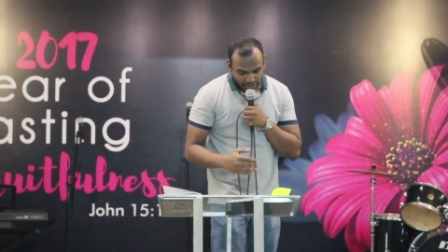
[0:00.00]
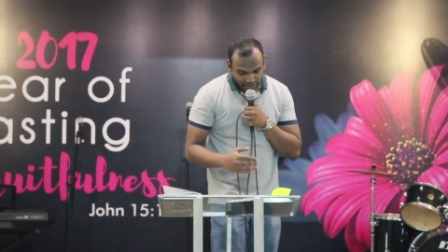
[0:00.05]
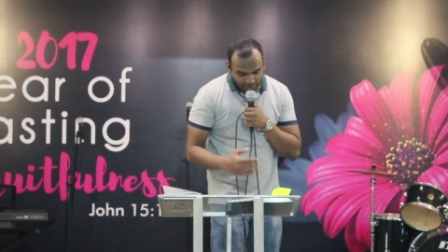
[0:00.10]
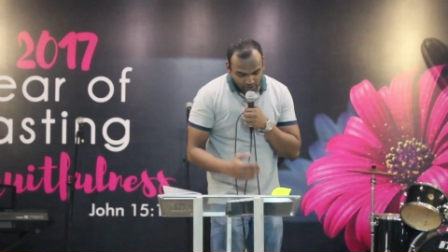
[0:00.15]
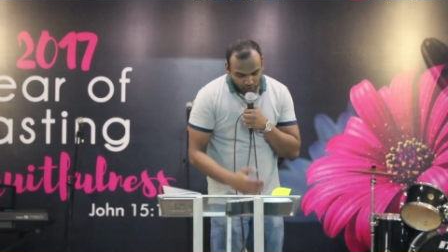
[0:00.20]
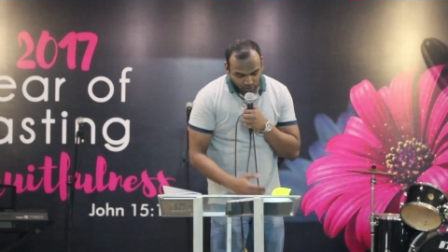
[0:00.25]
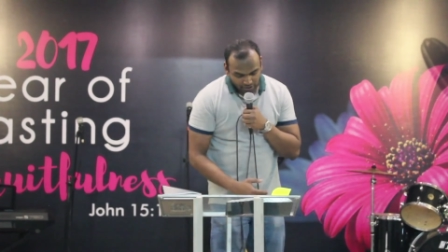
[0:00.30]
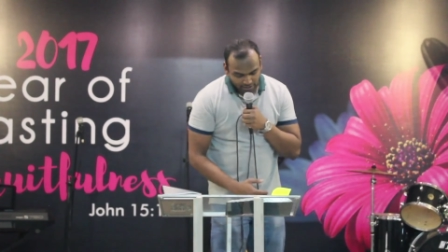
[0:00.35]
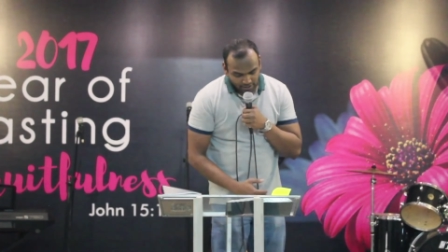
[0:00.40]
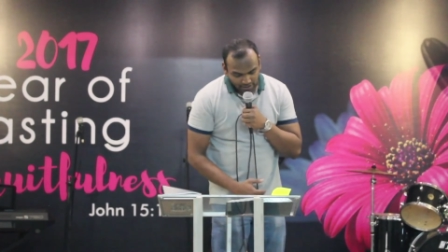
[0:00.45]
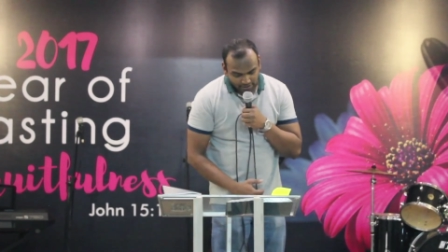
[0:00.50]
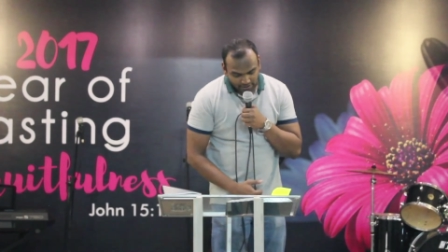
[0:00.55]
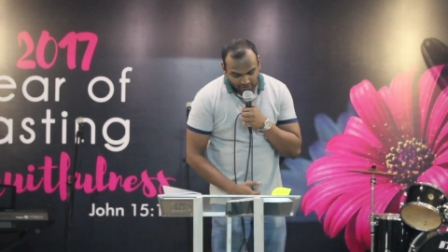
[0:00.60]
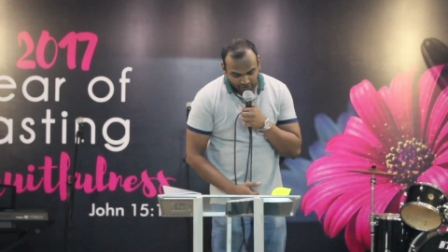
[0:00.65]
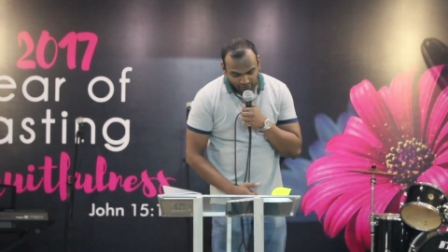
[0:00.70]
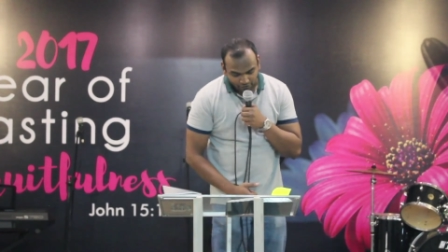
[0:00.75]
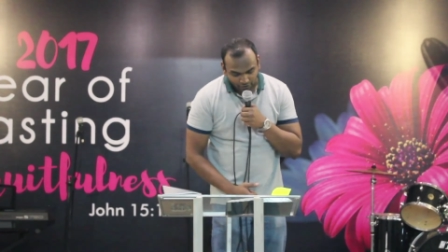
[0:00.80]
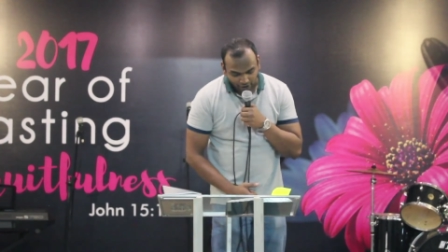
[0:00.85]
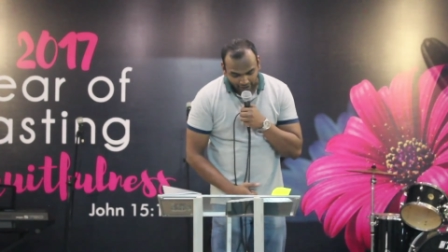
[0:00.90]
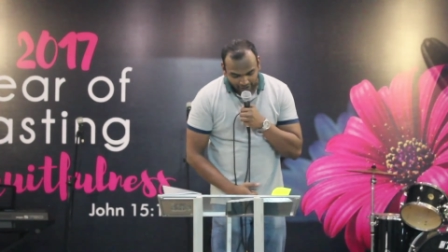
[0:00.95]
into another
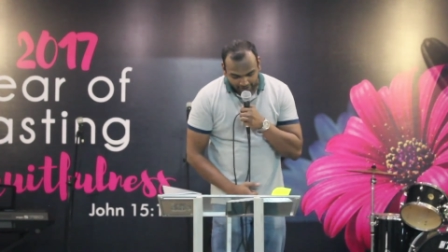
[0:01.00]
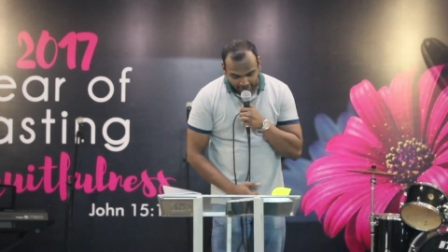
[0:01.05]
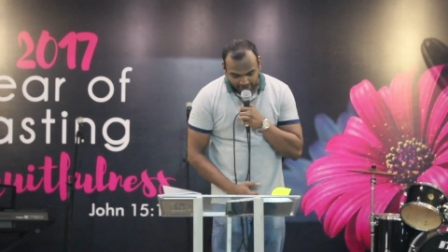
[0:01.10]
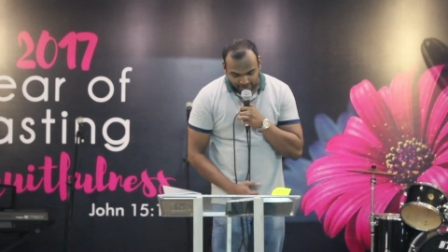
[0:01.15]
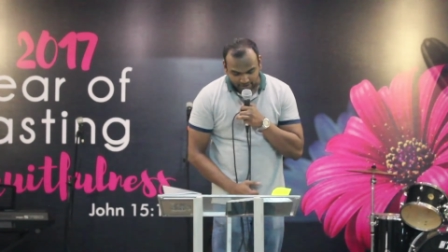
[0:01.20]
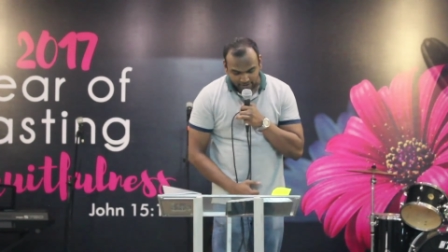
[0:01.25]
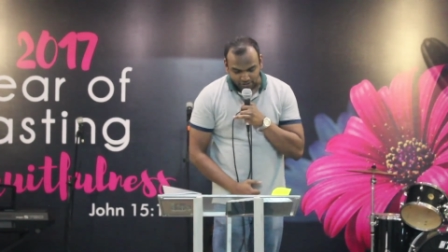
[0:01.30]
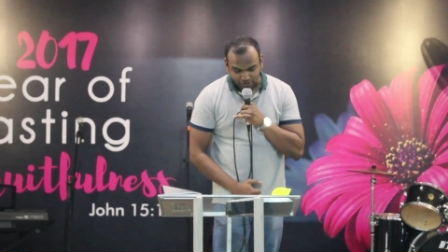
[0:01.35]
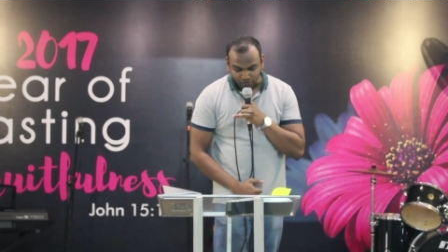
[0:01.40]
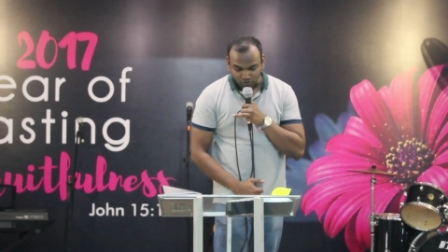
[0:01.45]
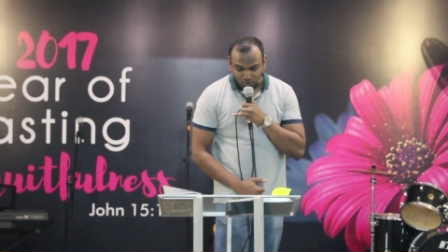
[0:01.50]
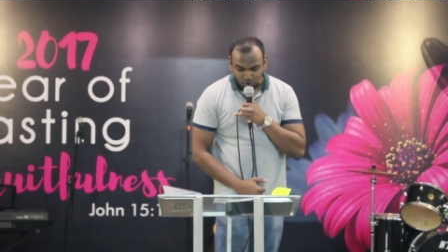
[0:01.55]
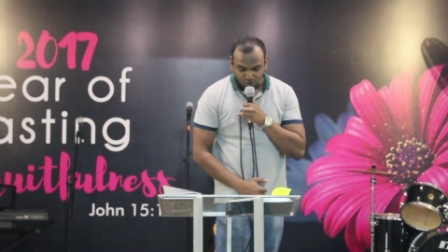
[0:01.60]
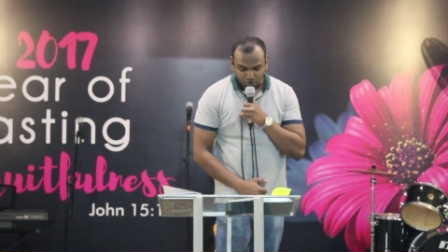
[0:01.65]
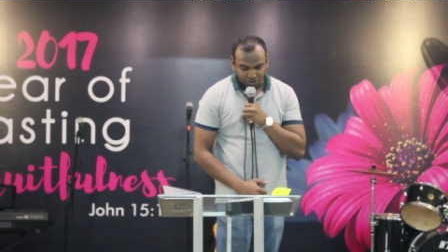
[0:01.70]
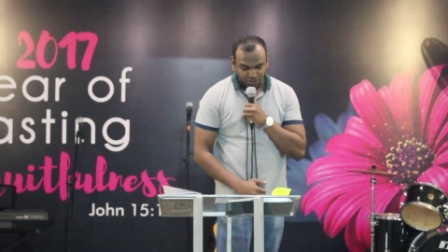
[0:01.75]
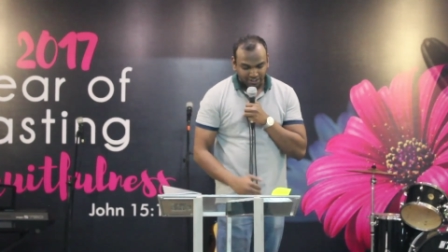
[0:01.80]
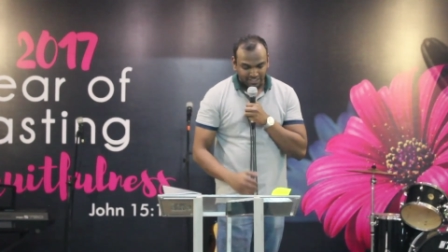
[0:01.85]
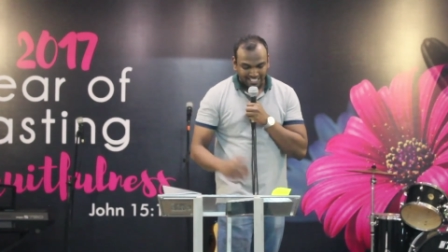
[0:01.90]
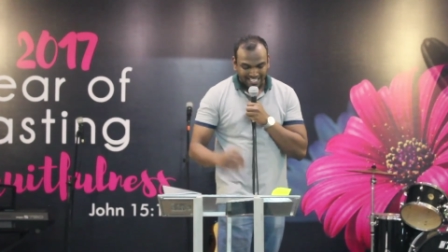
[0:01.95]
violent
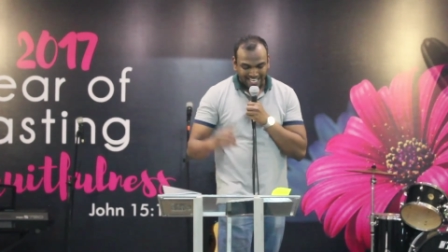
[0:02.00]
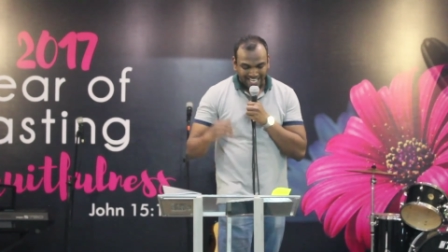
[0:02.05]
convulsion